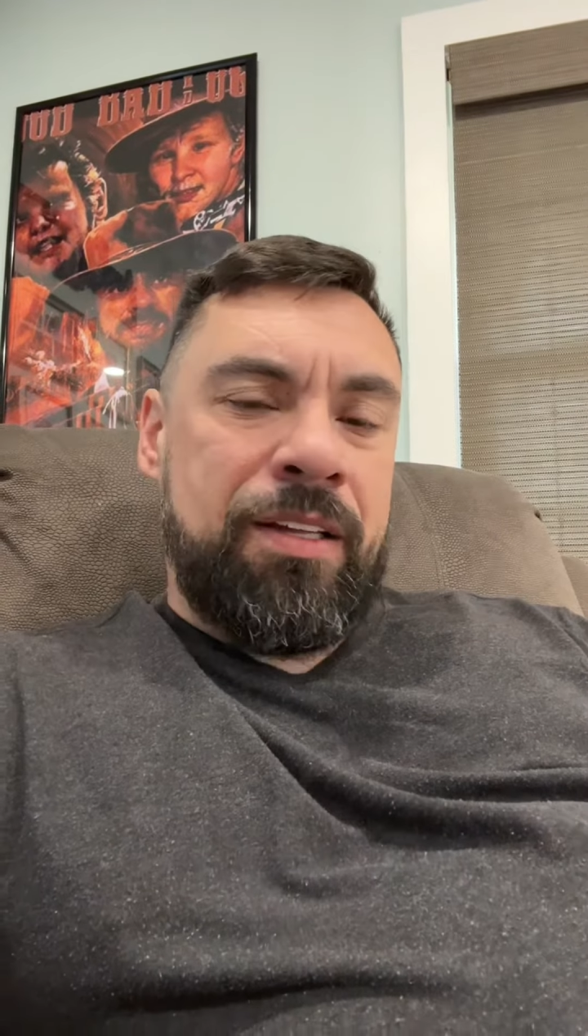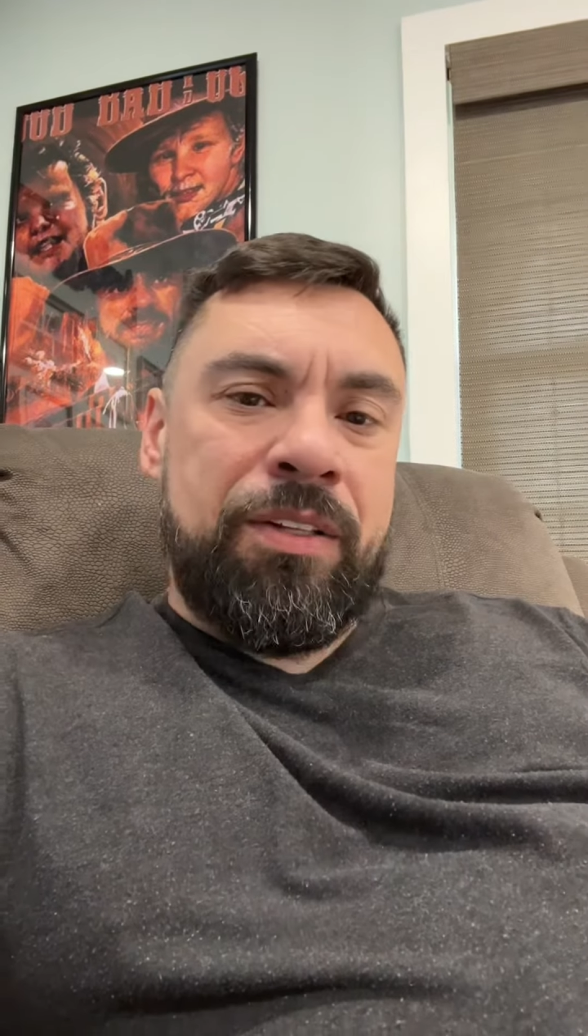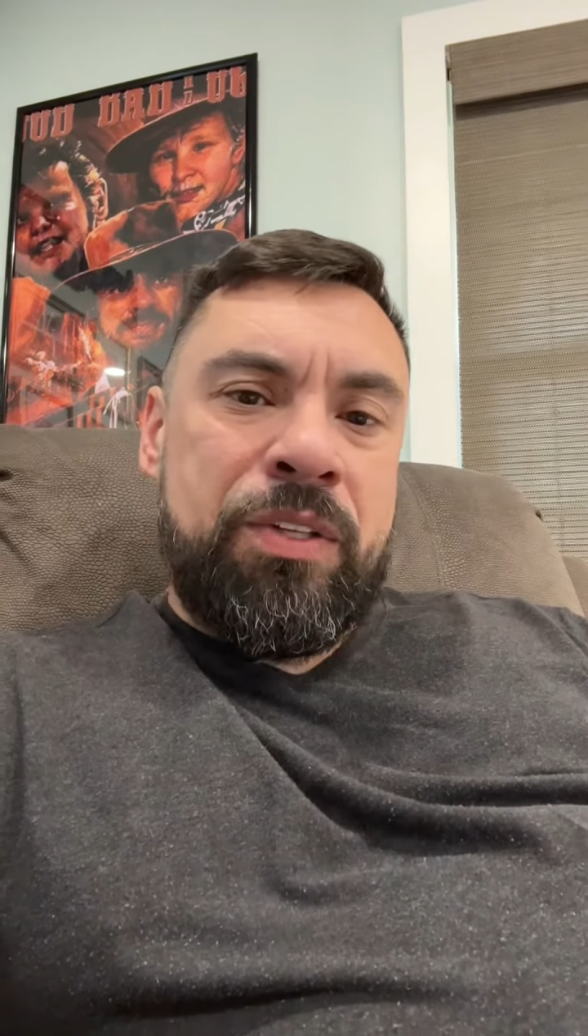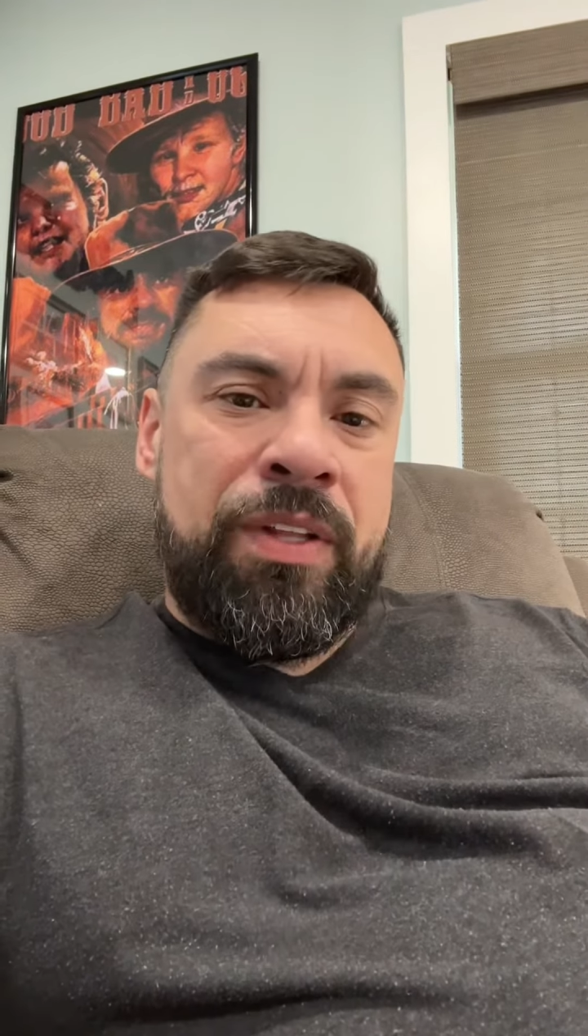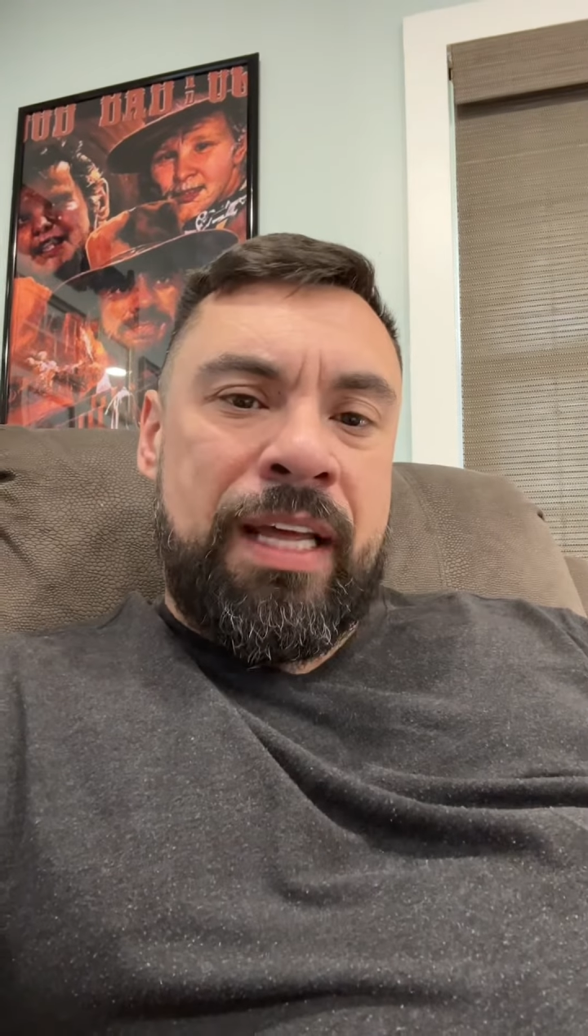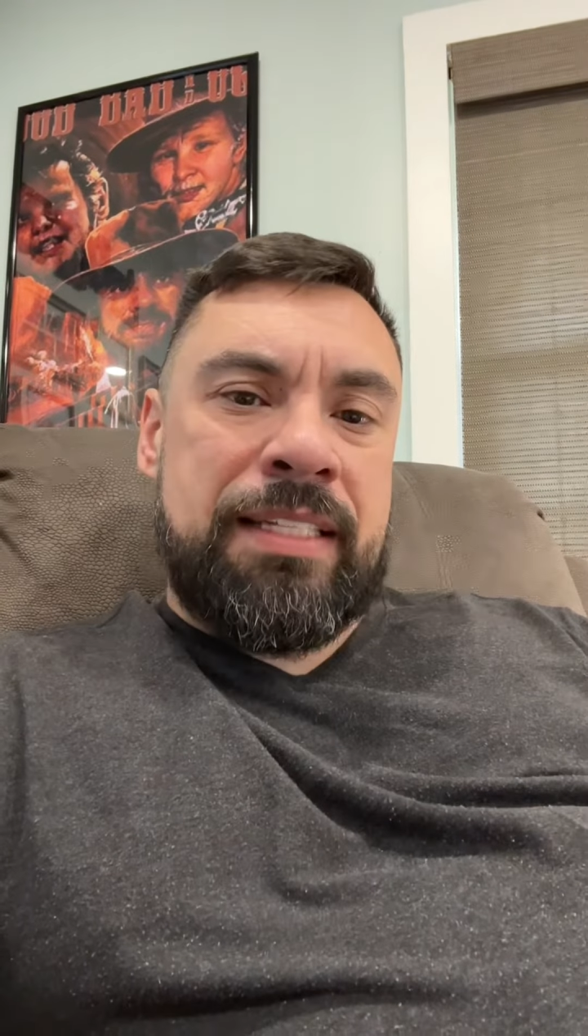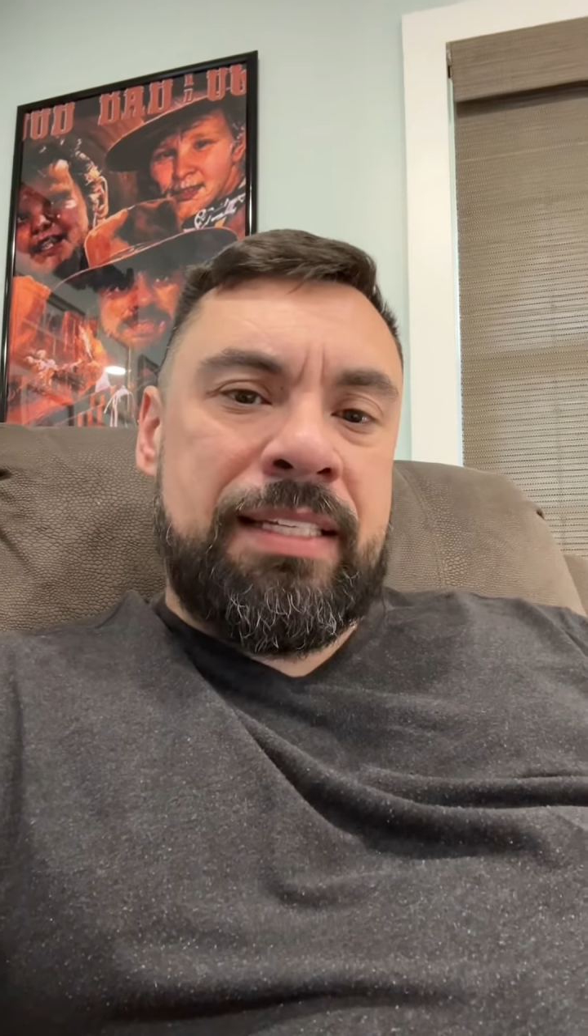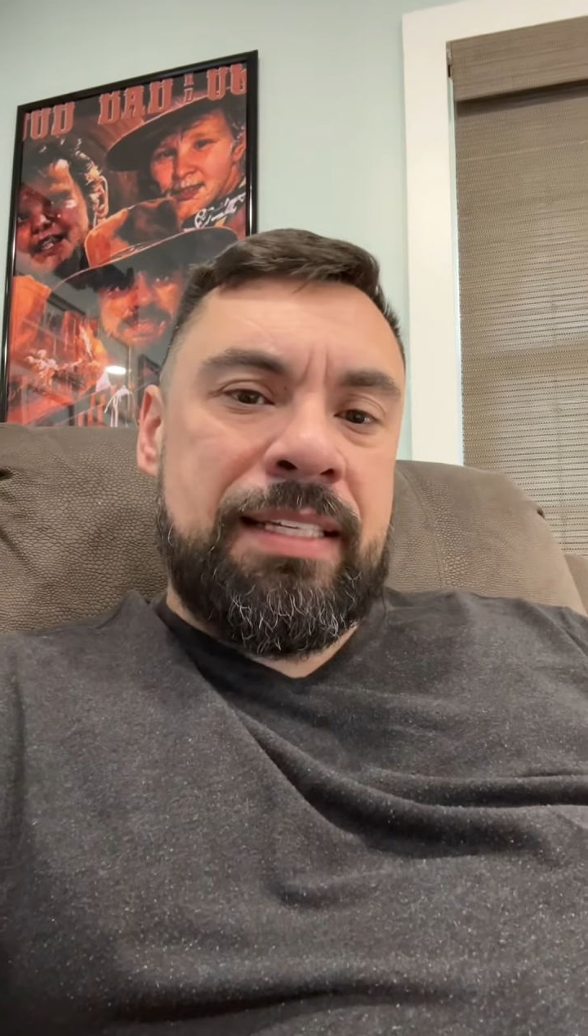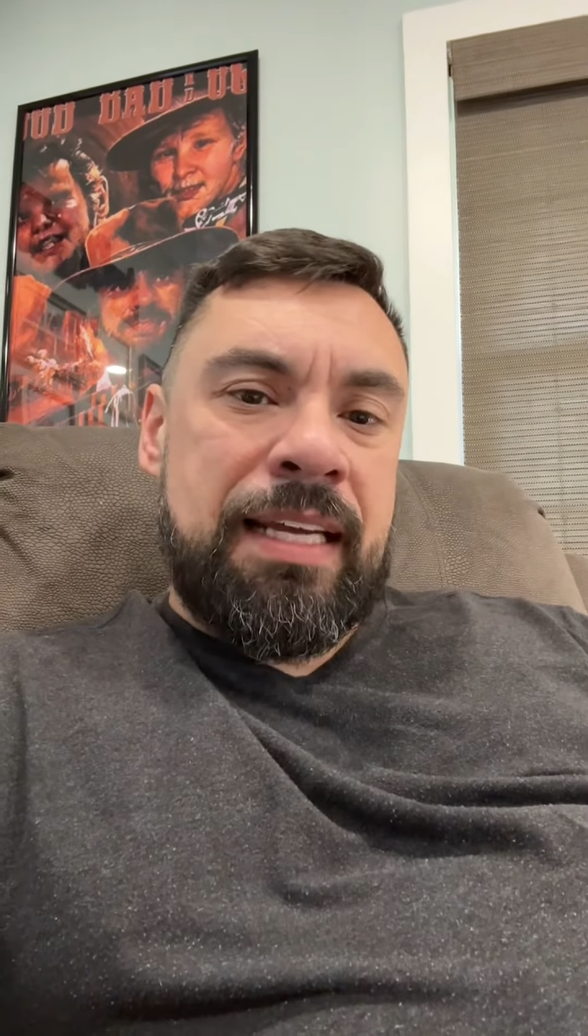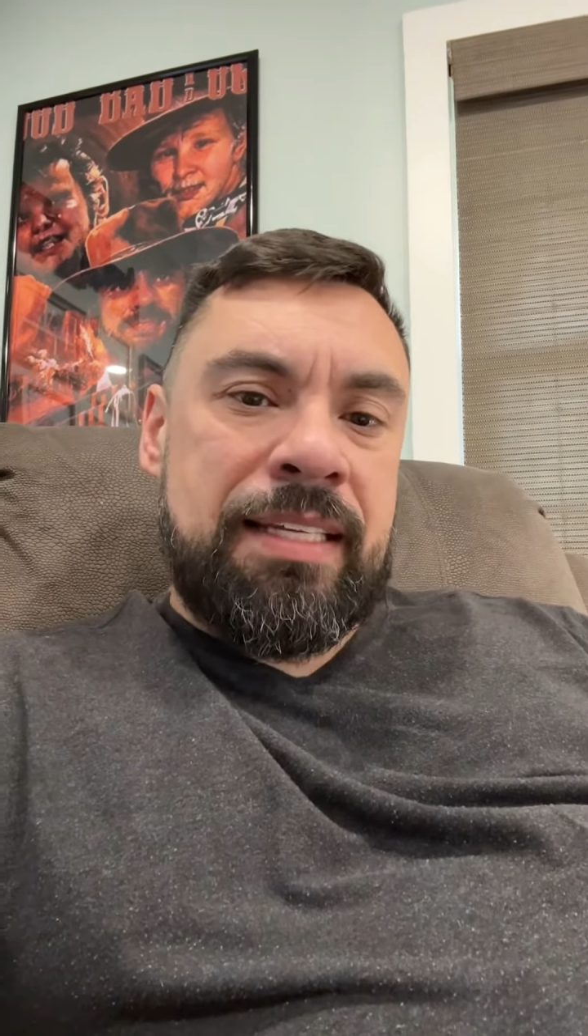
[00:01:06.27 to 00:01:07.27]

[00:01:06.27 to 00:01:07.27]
Do they see